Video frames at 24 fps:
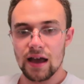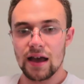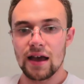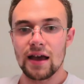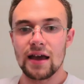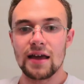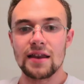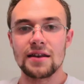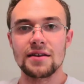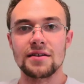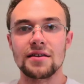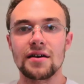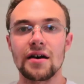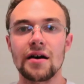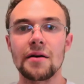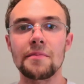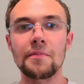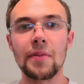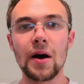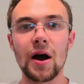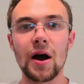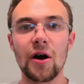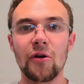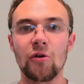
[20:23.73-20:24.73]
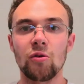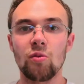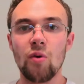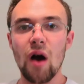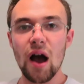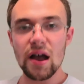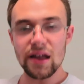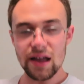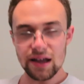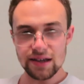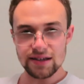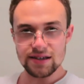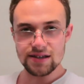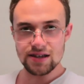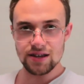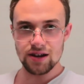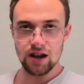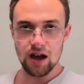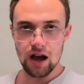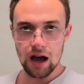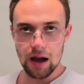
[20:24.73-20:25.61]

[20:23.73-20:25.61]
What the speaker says: and about why I can't